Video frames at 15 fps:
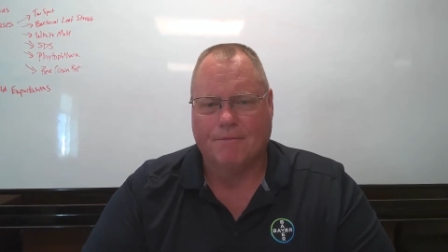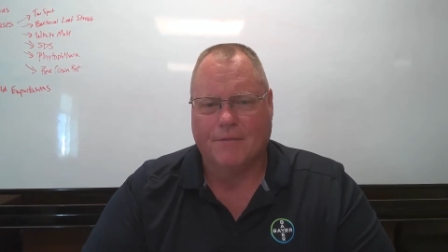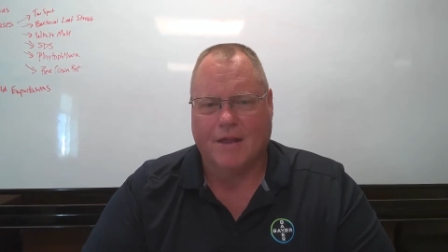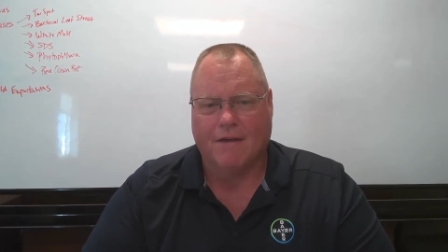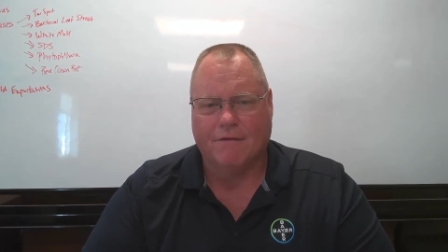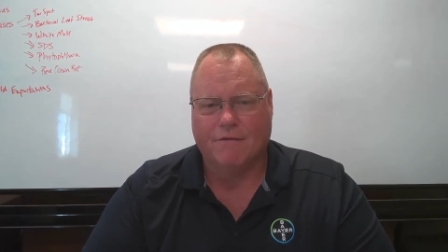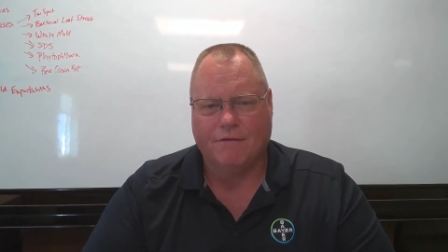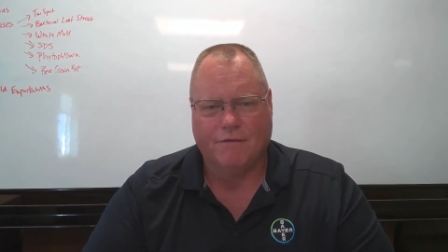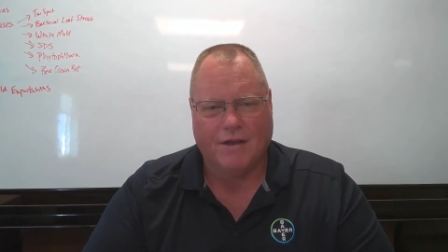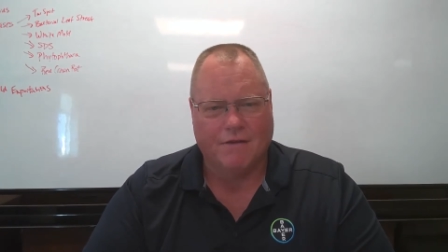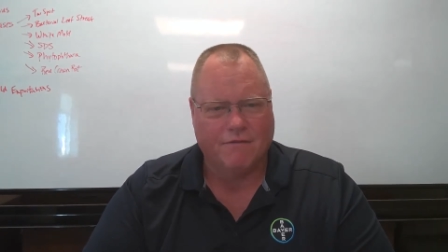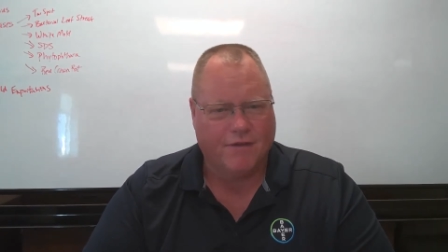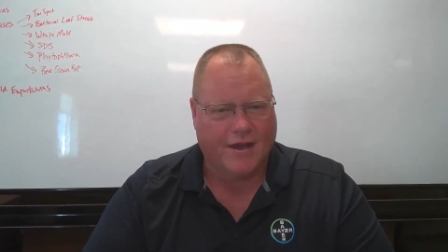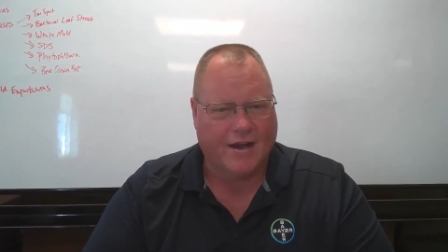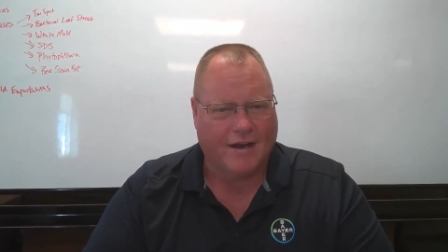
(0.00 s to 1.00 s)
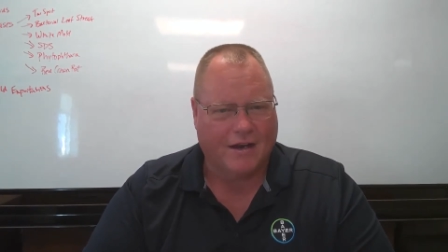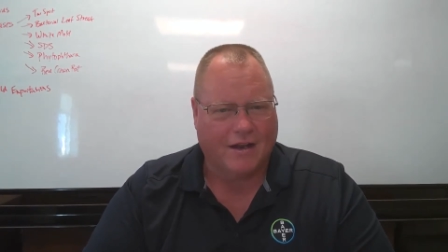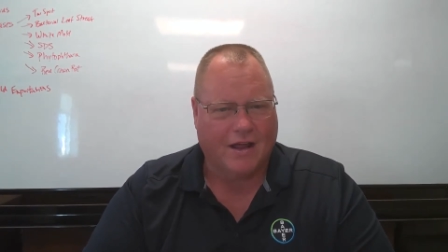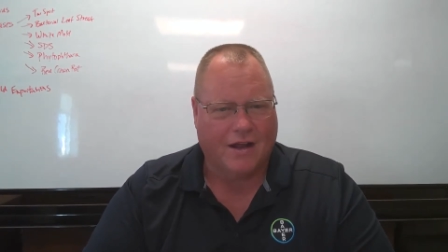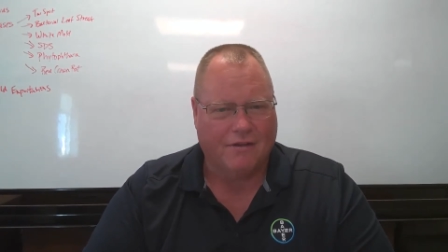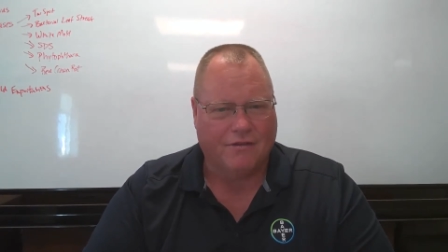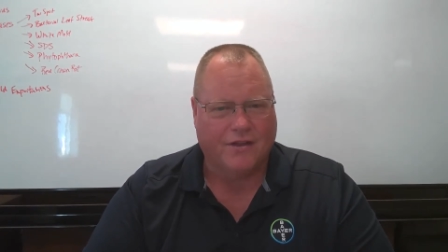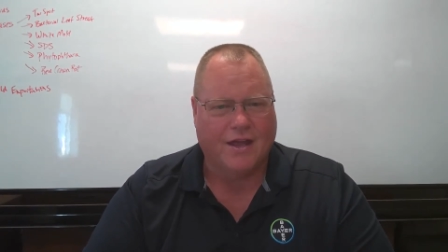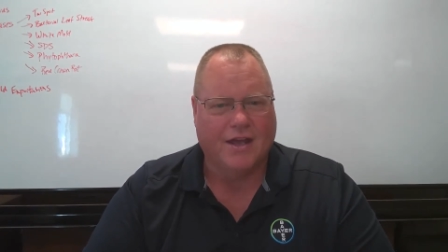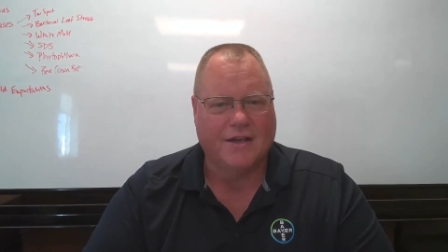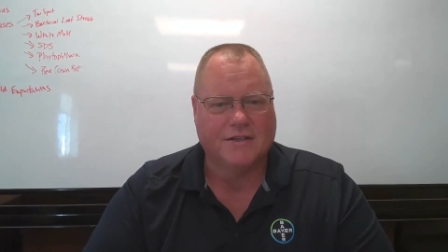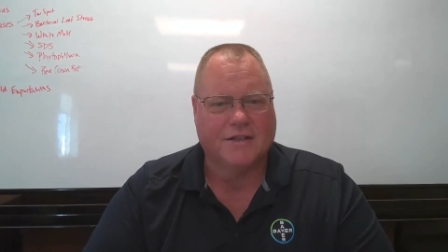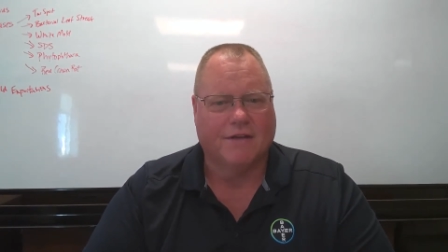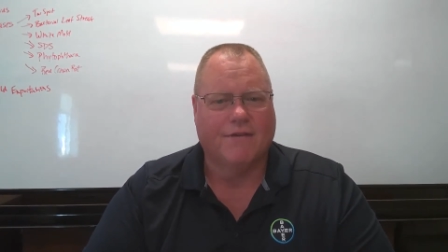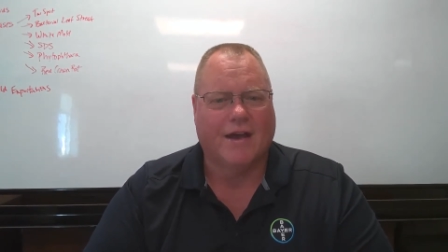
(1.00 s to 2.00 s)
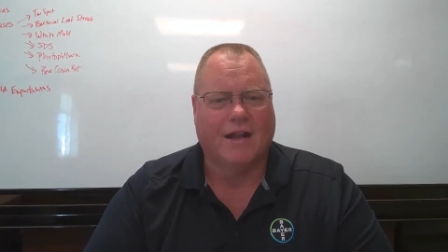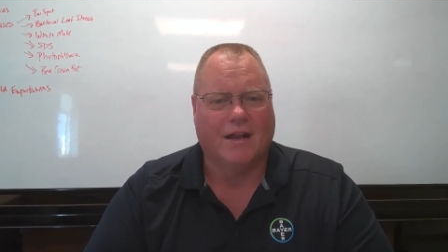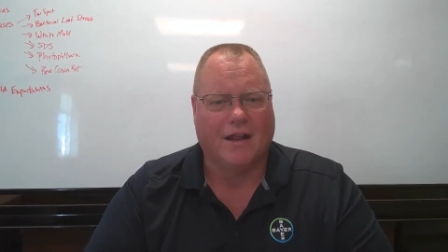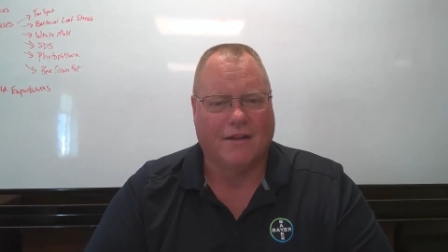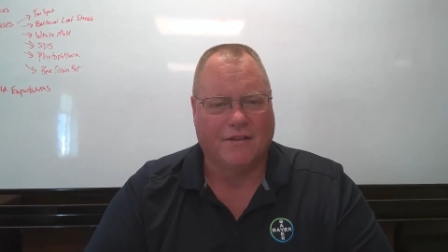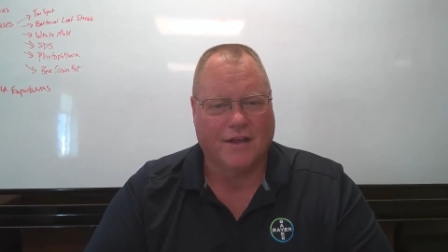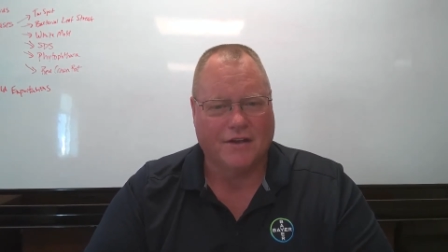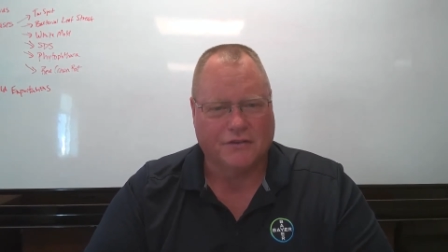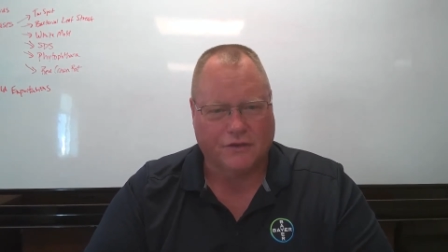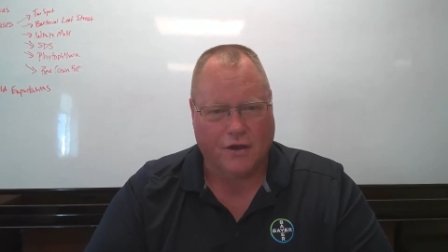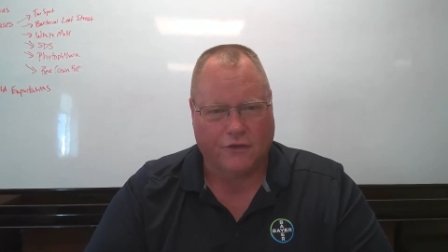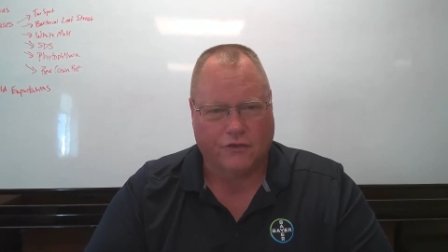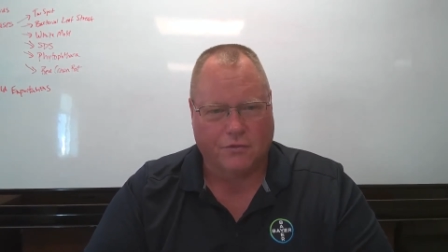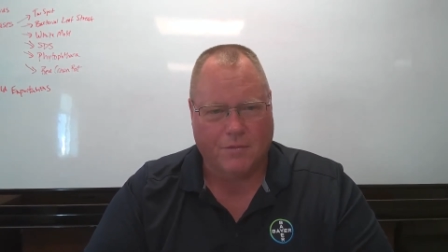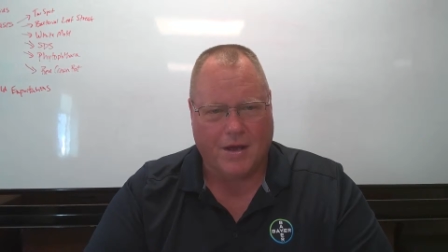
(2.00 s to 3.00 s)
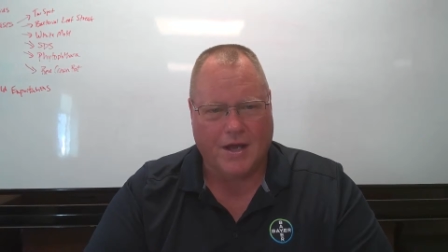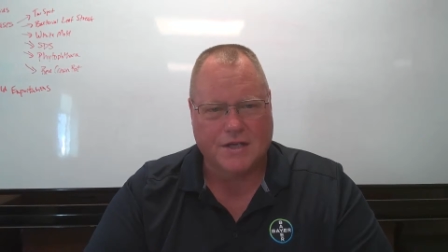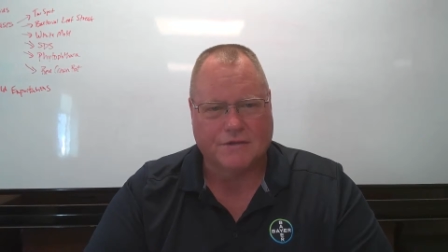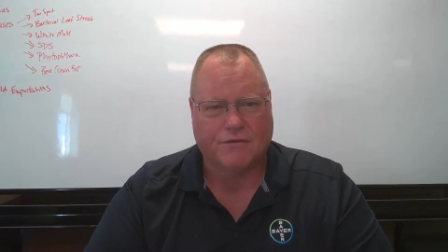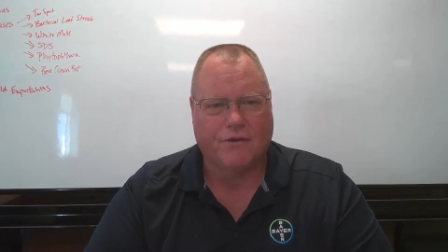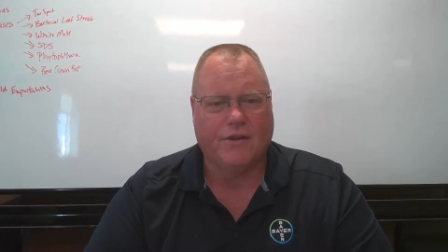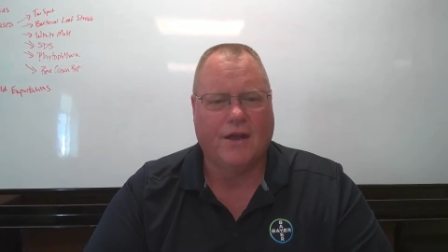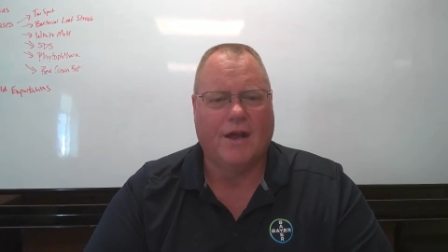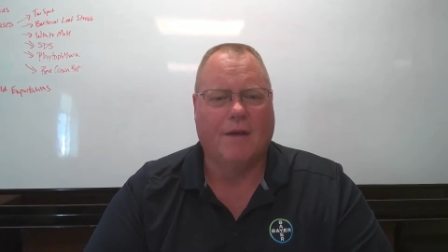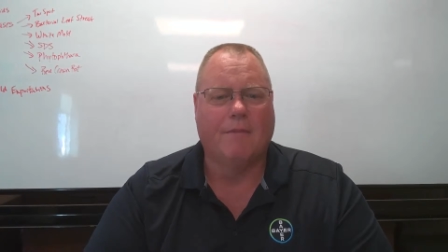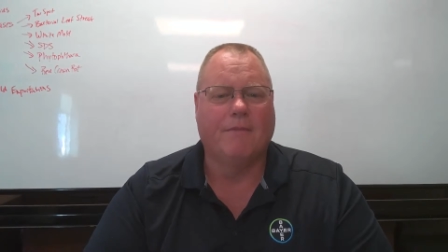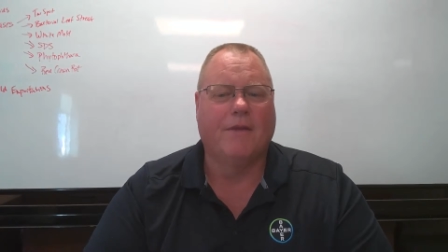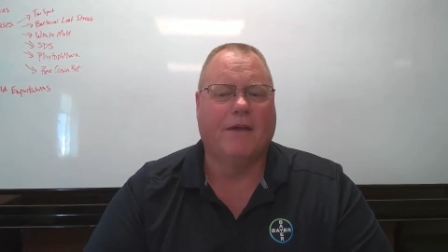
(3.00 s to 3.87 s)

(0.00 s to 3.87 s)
They've invented a lot of things. They've had a lot of things customized for them.